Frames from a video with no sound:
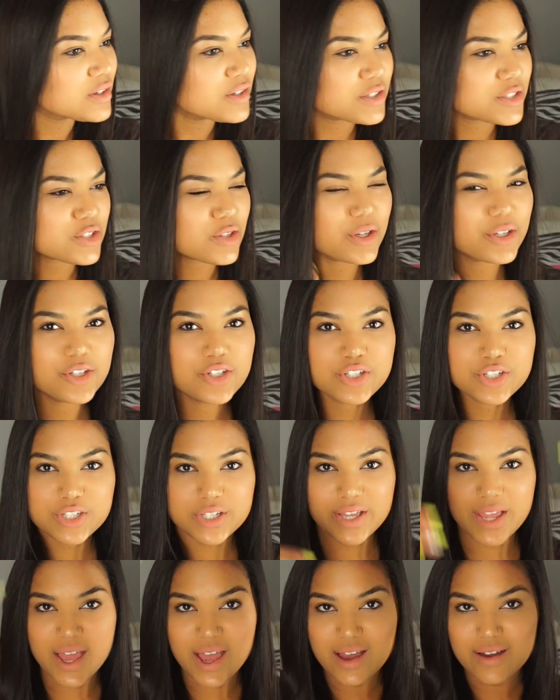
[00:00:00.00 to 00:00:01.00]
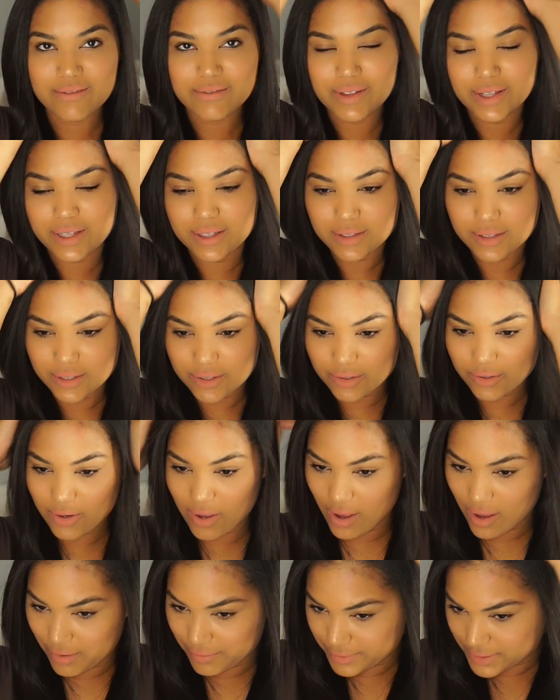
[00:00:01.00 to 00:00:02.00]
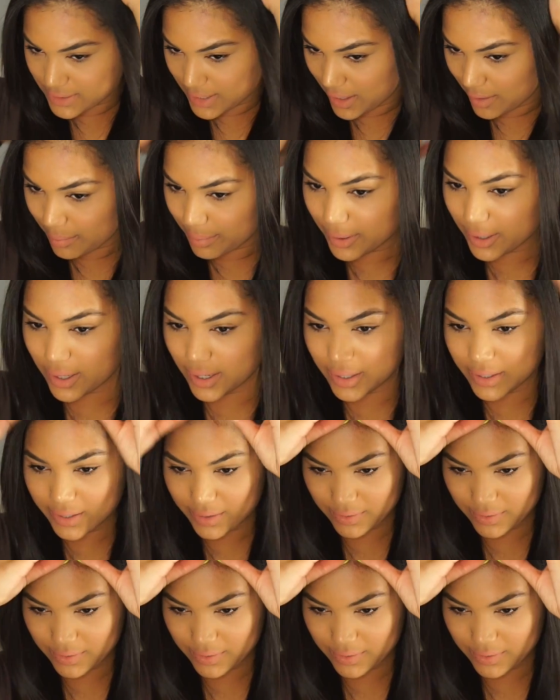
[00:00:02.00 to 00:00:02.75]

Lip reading: So I usually have like a little offside part,